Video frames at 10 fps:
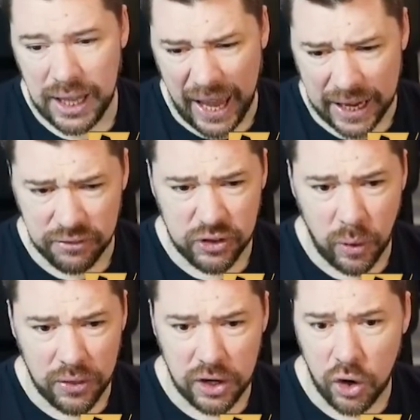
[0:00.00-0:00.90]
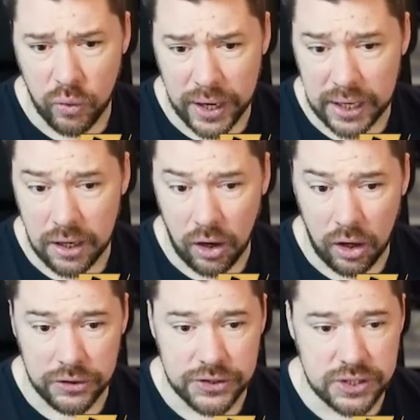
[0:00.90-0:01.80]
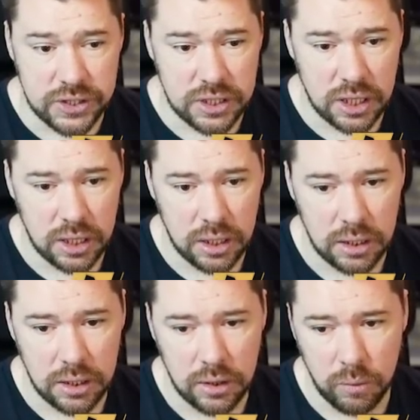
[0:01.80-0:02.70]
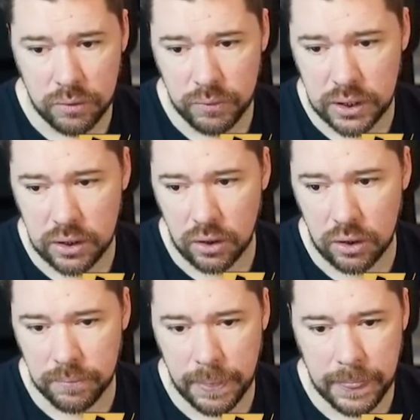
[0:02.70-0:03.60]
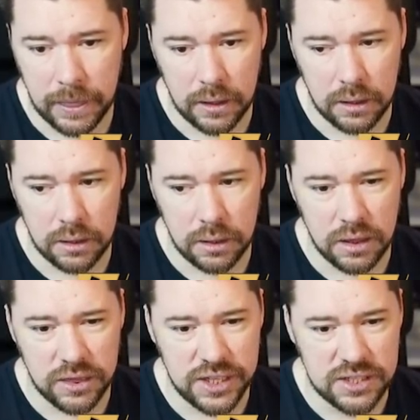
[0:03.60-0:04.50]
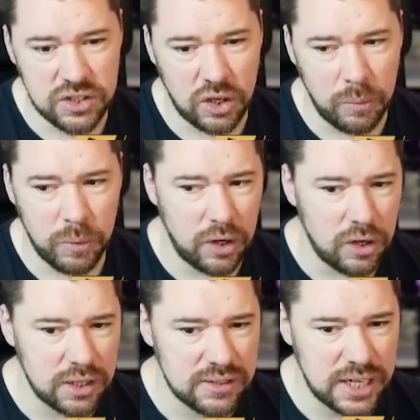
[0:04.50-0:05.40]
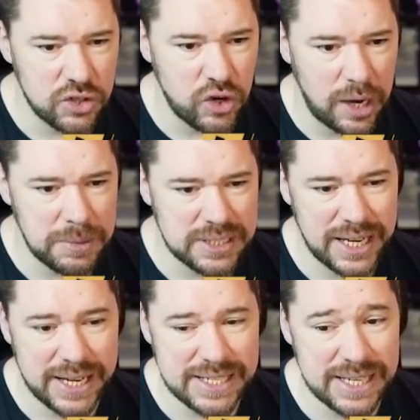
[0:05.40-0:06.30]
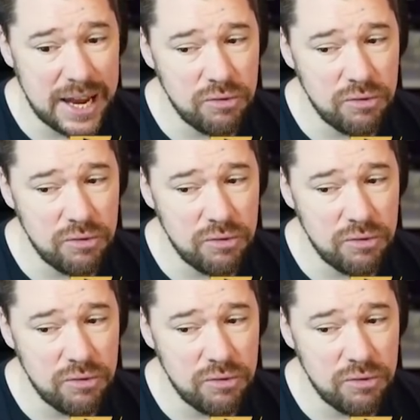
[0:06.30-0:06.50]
And a few other low-rated cards. What have we got? This time we are going to take Trapp. It's the 88